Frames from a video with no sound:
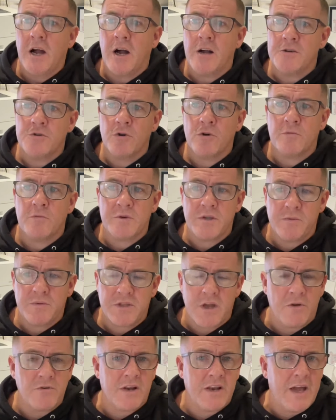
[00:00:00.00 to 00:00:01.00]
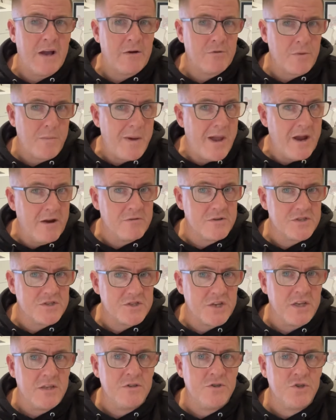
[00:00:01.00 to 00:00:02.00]
Normally we don't allow the parents
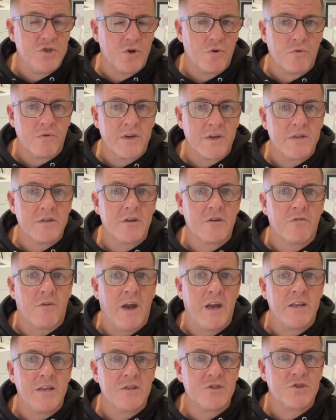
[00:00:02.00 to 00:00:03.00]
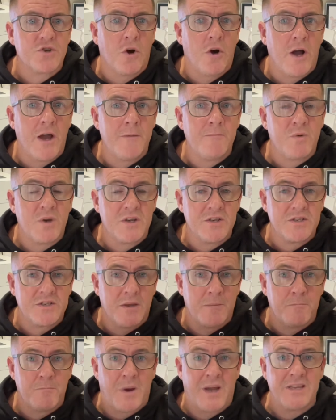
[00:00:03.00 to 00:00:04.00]
in during the grading time because
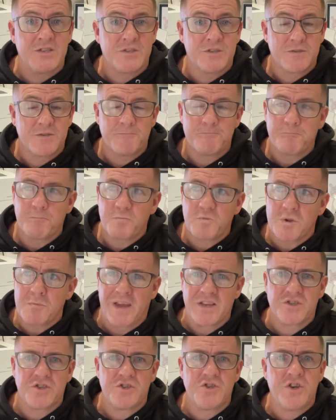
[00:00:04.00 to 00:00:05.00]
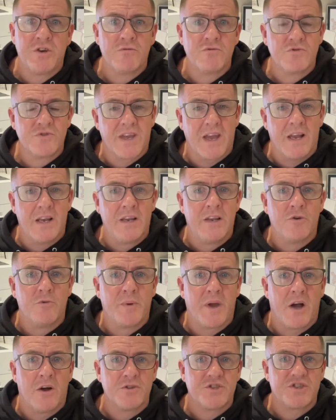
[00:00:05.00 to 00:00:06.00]
it makes the children get a little
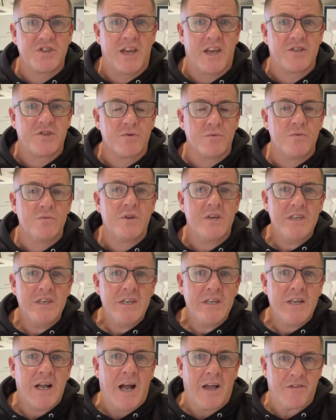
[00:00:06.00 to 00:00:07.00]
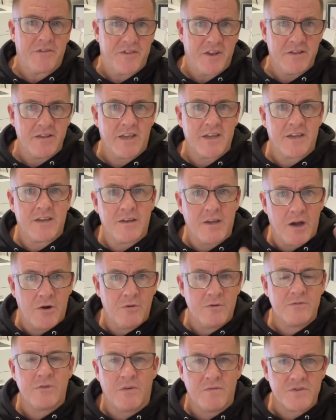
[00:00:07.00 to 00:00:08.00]
bit unsettled and think they could go
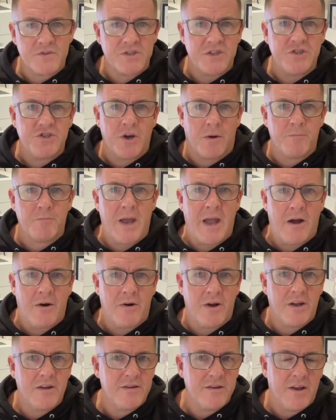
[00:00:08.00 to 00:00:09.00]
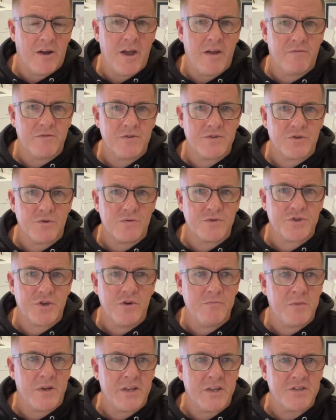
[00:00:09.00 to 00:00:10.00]
and obviously jump out, every sort of
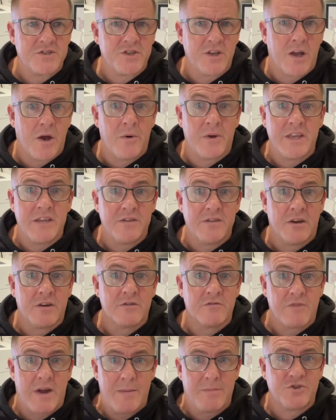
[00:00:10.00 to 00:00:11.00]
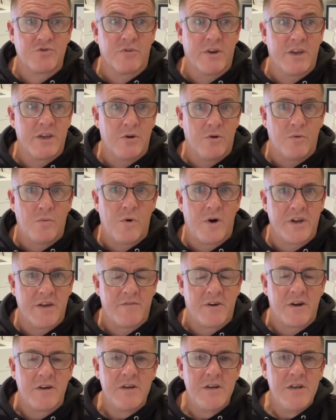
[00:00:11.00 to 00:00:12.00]
2 minutes to go and either grab a drink or whatever.